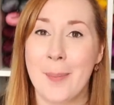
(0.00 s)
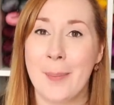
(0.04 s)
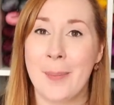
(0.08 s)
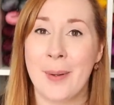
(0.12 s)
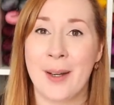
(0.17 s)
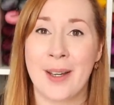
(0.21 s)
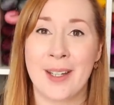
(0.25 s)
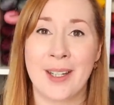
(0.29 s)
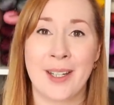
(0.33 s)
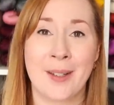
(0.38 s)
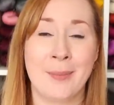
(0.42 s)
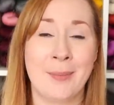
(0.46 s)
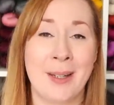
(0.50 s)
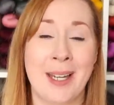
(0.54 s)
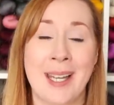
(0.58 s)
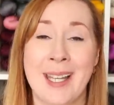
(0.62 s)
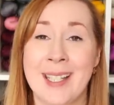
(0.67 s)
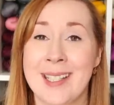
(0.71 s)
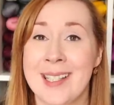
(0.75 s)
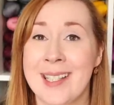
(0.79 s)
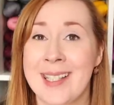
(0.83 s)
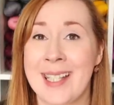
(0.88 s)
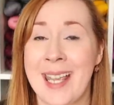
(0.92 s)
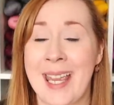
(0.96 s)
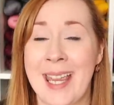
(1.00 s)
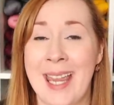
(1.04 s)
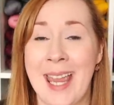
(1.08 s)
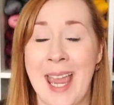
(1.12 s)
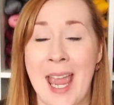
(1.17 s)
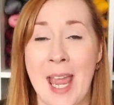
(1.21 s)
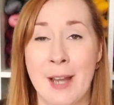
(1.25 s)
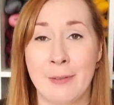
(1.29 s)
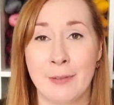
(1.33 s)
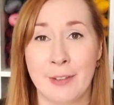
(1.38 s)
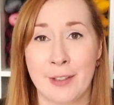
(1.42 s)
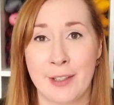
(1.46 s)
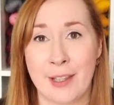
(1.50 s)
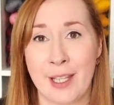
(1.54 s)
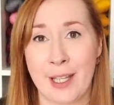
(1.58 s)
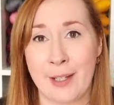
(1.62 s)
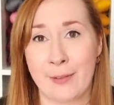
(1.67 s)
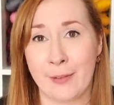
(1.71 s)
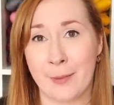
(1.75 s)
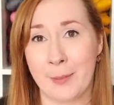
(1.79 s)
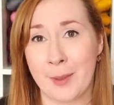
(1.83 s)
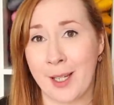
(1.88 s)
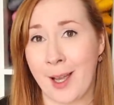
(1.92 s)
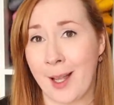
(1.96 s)
But as I say,
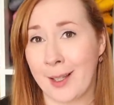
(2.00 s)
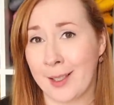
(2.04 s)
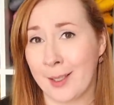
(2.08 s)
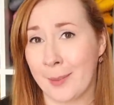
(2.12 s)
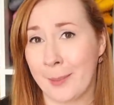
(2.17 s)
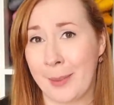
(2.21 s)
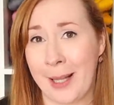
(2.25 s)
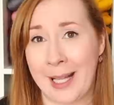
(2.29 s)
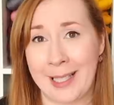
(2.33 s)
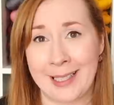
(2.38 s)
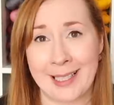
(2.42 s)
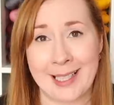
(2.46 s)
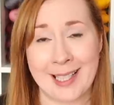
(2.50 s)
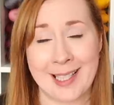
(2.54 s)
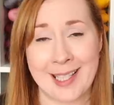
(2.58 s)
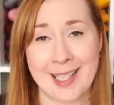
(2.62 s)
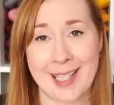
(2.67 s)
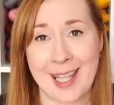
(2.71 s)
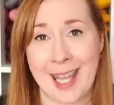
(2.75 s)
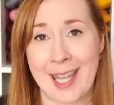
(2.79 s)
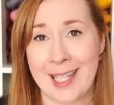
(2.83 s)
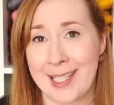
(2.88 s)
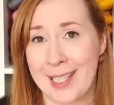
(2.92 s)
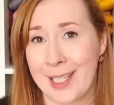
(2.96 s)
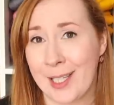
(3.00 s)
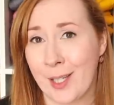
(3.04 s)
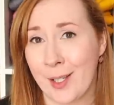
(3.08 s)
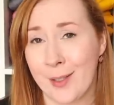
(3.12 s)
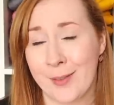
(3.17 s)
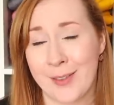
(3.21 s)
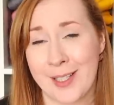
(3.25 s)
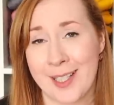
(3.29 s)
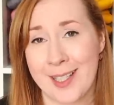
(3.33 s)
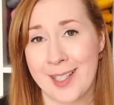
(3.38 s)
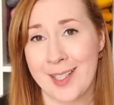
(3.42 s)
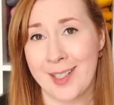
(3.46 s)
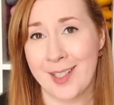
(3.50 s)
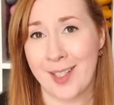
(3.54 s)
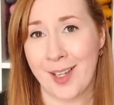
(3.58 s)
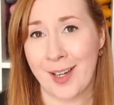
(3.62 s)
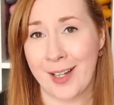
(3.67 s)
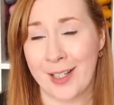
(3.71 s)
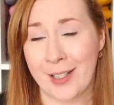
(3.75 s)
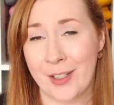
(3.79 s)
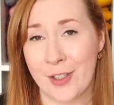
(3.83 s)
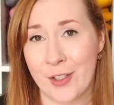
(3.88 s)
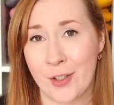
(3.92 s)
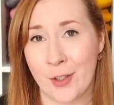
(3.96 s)
everything from the colour palette aesthetic of this
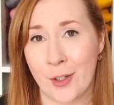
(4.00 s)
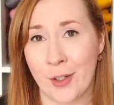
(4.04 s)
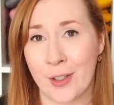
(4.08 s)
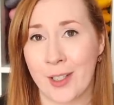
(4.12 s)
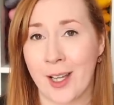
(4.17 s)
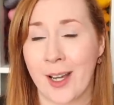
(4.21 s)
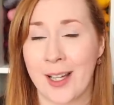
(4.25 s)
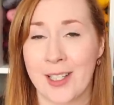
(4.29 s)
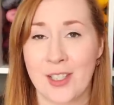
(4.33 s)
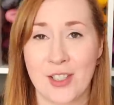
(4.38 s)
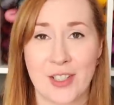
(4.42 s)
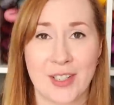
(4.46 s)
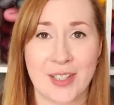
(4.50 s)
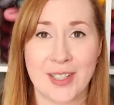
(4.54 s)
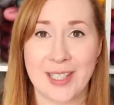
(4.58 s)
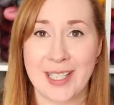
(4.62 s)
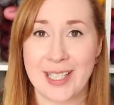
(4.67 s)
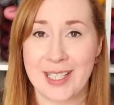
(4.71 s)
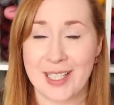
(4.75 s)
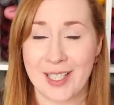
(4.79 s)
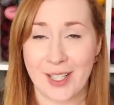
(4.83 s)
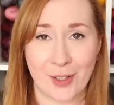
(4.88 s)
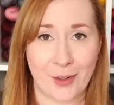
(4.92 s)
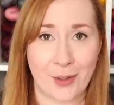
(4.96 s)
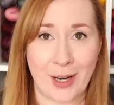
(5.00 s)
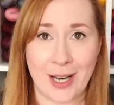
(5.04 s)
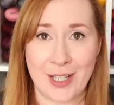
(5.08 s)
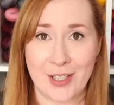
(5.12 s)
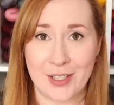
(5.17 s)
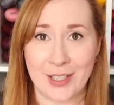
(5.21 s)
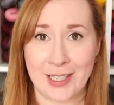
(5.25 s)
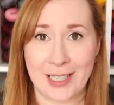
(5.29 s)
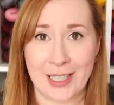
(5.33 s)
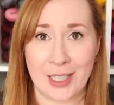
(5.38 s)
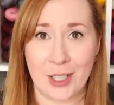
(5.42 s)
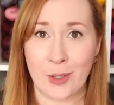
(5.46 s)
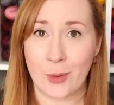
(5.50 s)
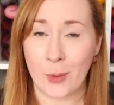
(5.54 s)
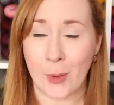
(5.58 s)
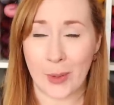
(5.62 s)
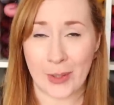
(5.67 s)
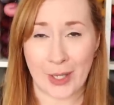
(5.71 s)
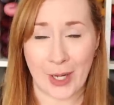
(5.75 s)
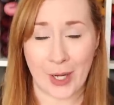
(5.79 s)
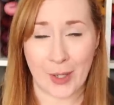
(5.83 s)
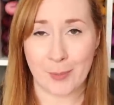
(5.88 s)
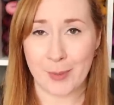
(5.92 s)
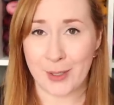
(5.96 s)
entire shot, I just need to congratulate you
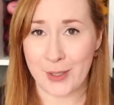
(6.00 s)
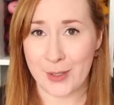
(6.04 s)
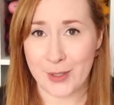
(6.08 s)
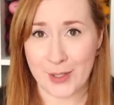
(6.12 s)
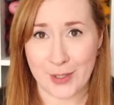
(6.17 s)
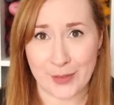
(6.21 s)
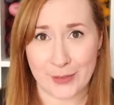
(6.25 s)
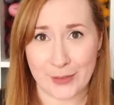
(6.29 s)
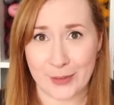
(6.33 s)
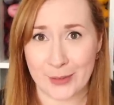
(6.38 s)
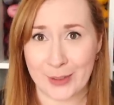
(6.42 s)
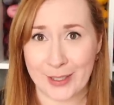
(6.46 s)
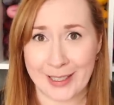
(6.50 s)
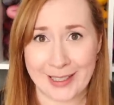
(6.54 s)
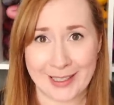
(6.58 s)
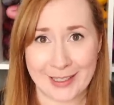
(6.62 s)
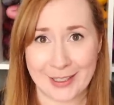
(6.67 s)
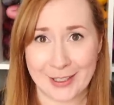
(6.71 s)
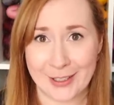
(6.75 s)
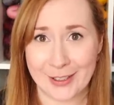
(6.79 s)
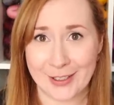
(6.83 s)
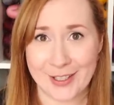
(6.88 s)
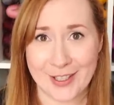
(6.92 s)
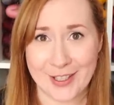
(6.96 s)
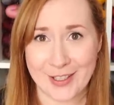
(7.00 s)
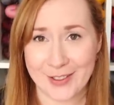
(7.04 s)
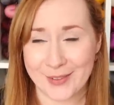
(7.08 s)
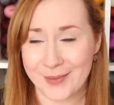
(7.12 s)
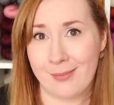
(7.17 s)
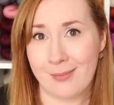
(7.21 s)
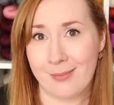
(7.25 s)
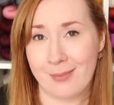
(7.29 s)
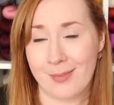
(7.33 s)
on how beautiful it looks.